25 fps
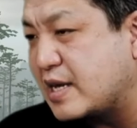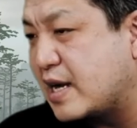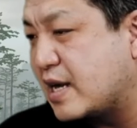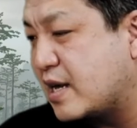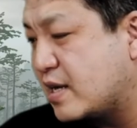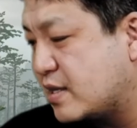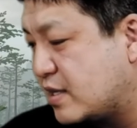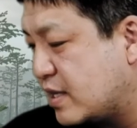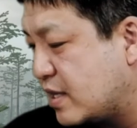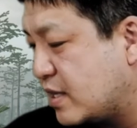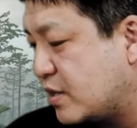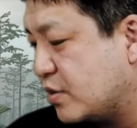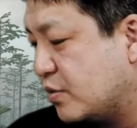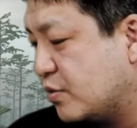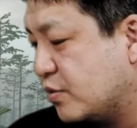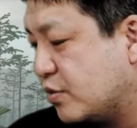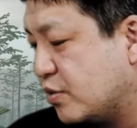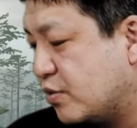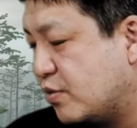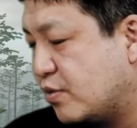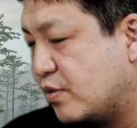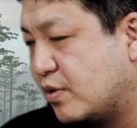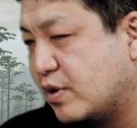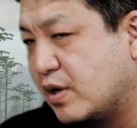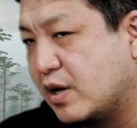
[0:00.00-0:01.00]
There is no
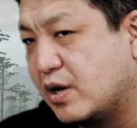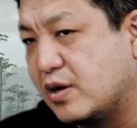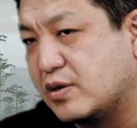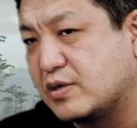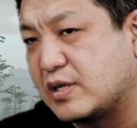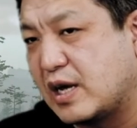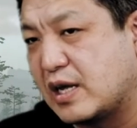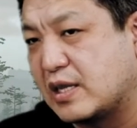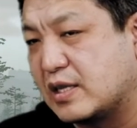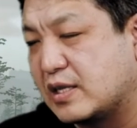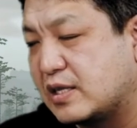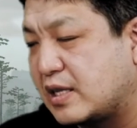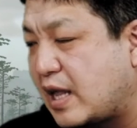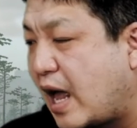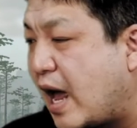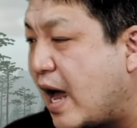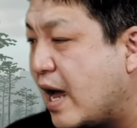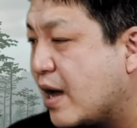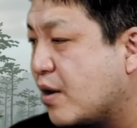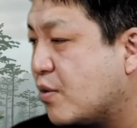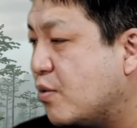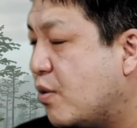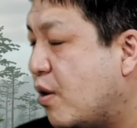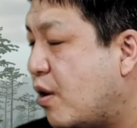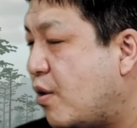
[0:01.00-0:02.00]
evidence for this,
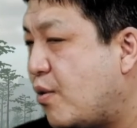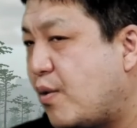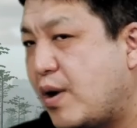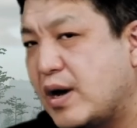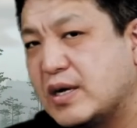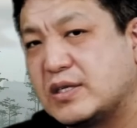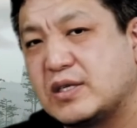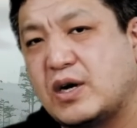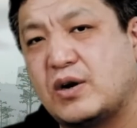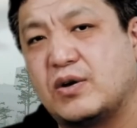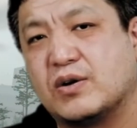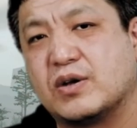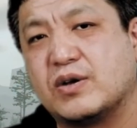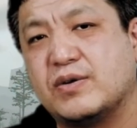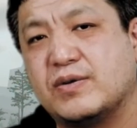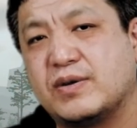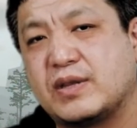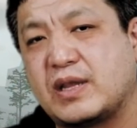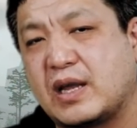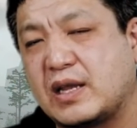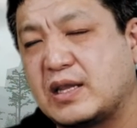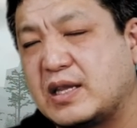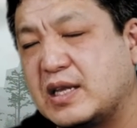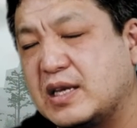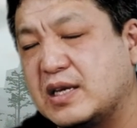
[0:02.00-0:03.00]
so different
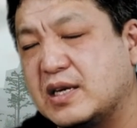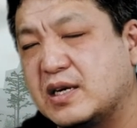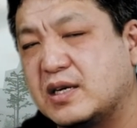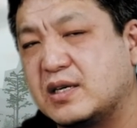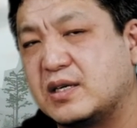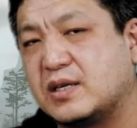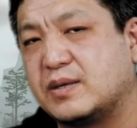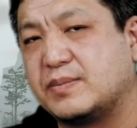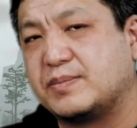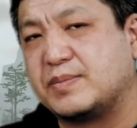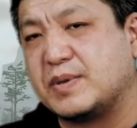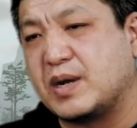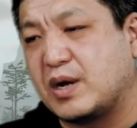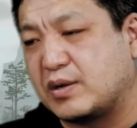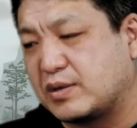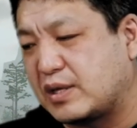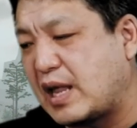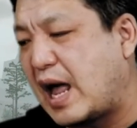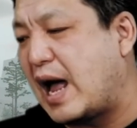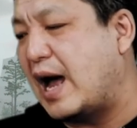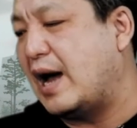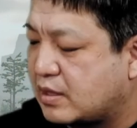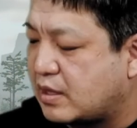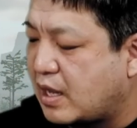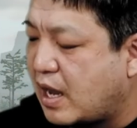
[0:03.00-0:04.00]
people may have different
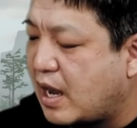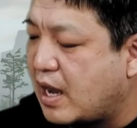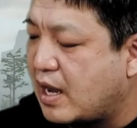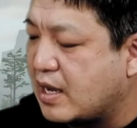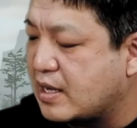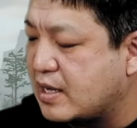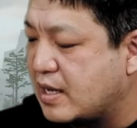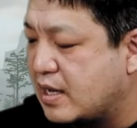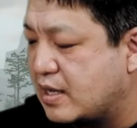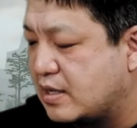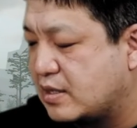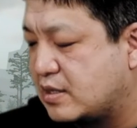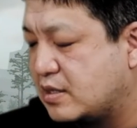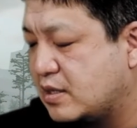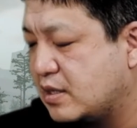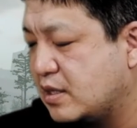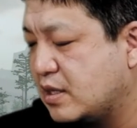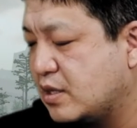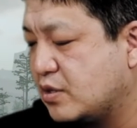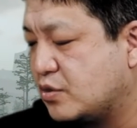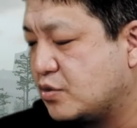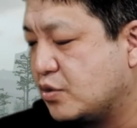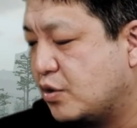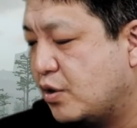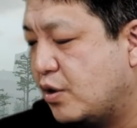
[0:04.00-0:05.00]
opinions.
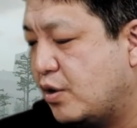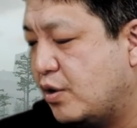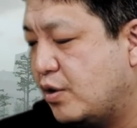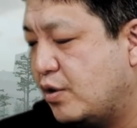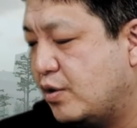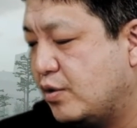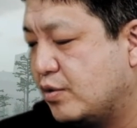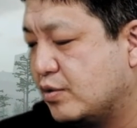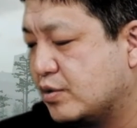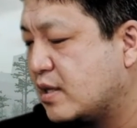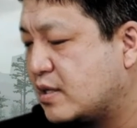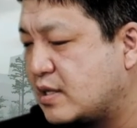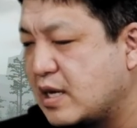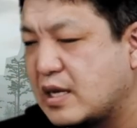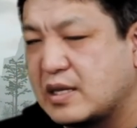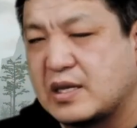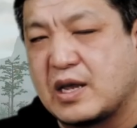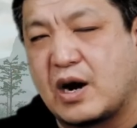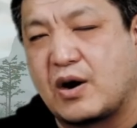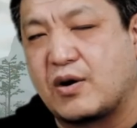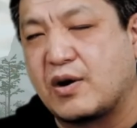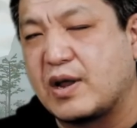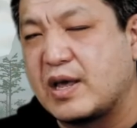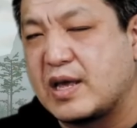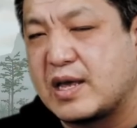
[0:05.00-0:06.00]
Let's
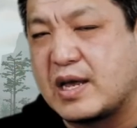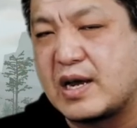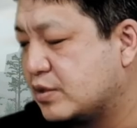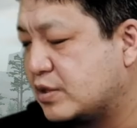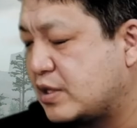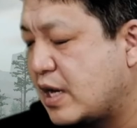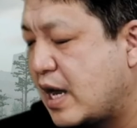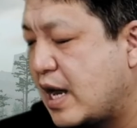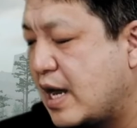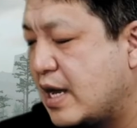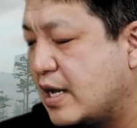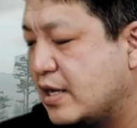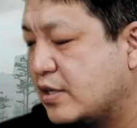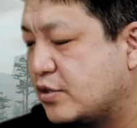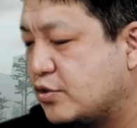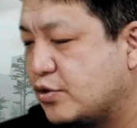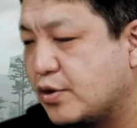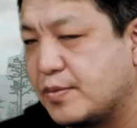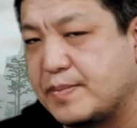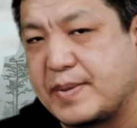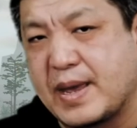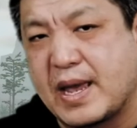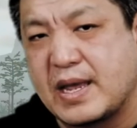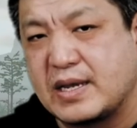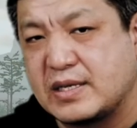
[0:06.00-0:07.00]
look at its
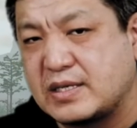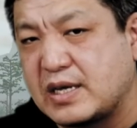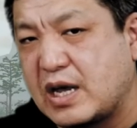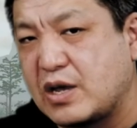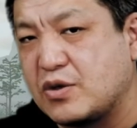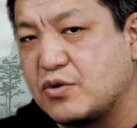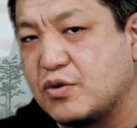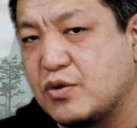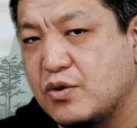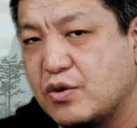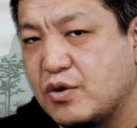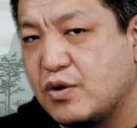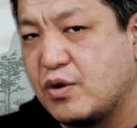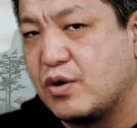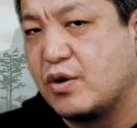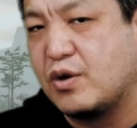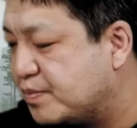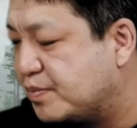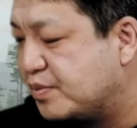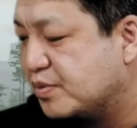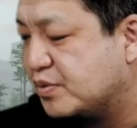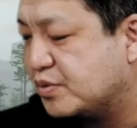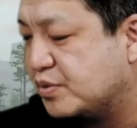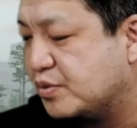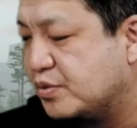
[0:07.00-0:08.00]
four limbs, which
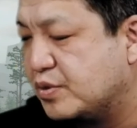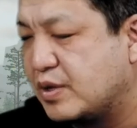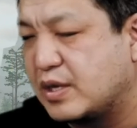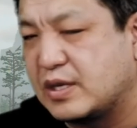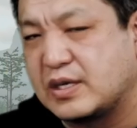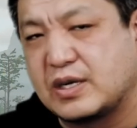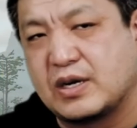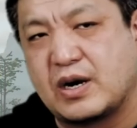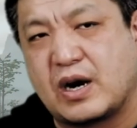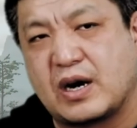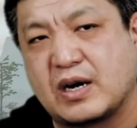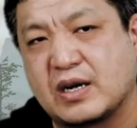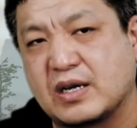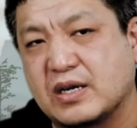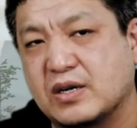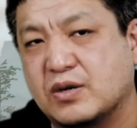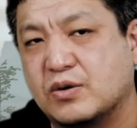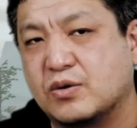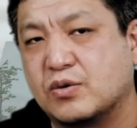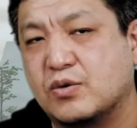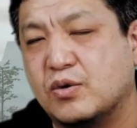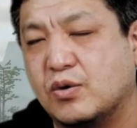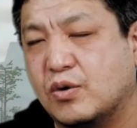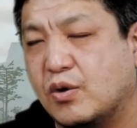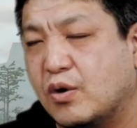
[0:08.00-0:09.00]
are relatively
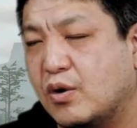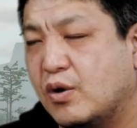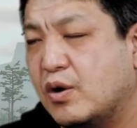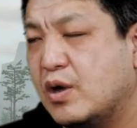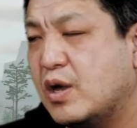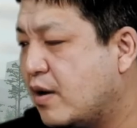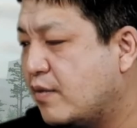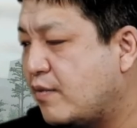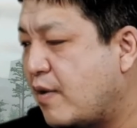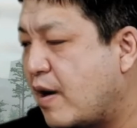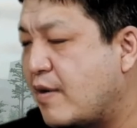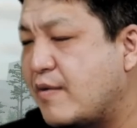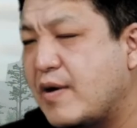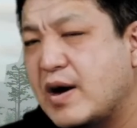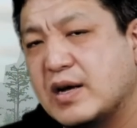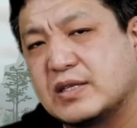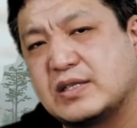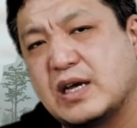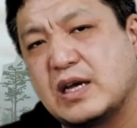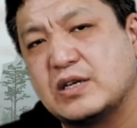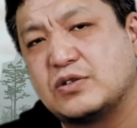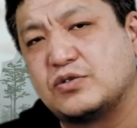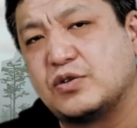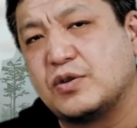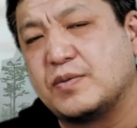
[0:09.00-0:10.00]
famous. The
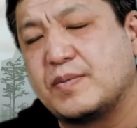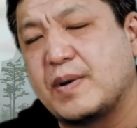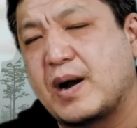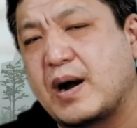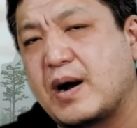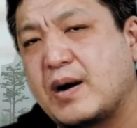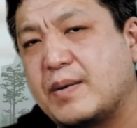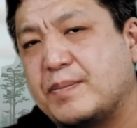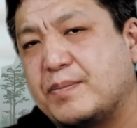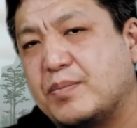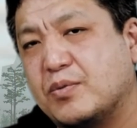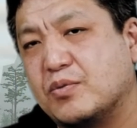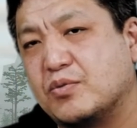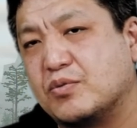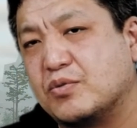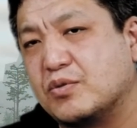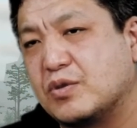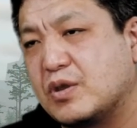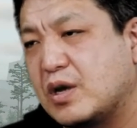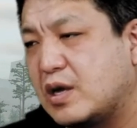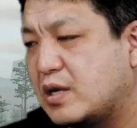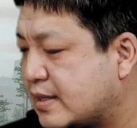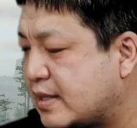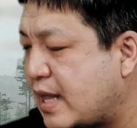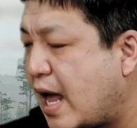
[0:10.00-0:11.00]
blood
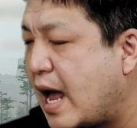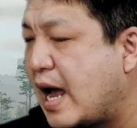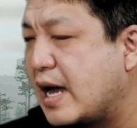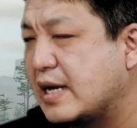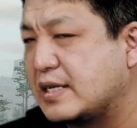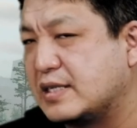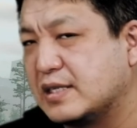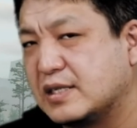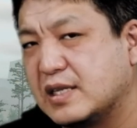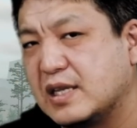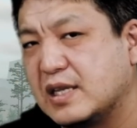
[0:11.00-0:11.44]
relationship between